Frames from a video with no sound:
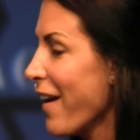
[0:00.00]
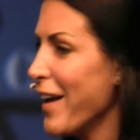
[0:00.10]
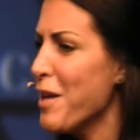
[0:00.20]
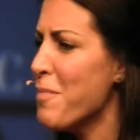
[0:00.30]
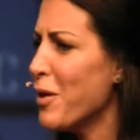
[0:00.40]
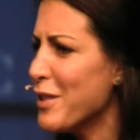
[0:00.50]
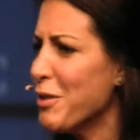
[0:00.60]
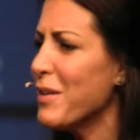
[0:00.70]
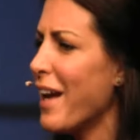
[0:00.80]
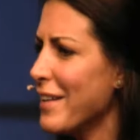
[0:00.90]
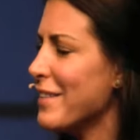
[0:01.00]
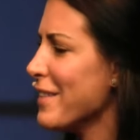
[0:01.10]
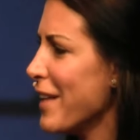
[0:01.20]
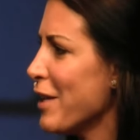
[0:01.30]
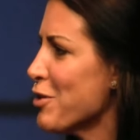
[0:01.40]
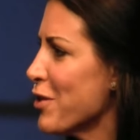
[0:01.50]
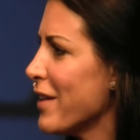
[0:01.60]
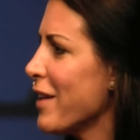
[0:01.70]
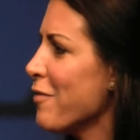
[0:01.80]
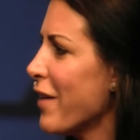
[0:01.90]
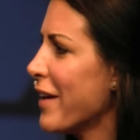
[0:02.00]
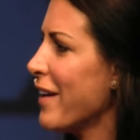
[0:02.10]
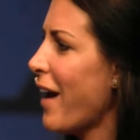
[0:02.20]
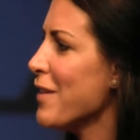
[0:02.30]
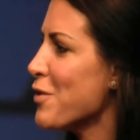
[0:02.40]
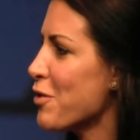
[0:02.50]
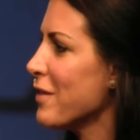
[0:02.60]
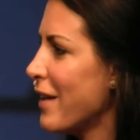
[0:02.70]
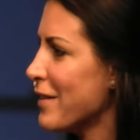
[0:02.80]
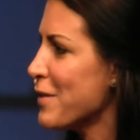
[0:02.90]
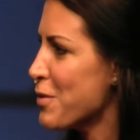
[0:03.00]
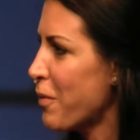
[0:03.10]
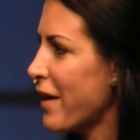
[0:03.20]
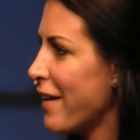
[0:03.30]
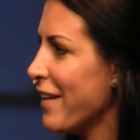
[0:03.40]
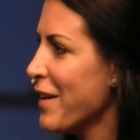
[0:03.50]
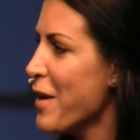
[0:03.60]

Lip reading: and about the United Nations, if I can answer that as well.